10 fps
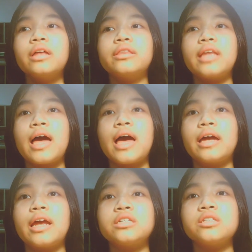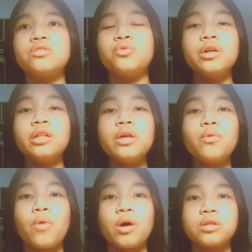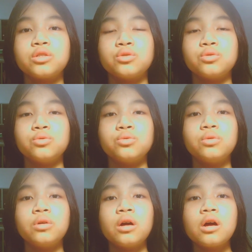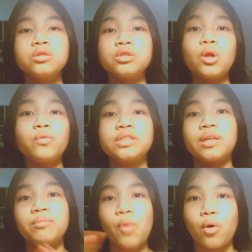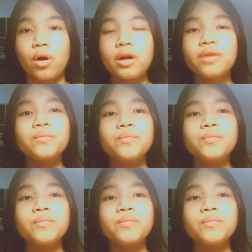that I just really want to solve some more.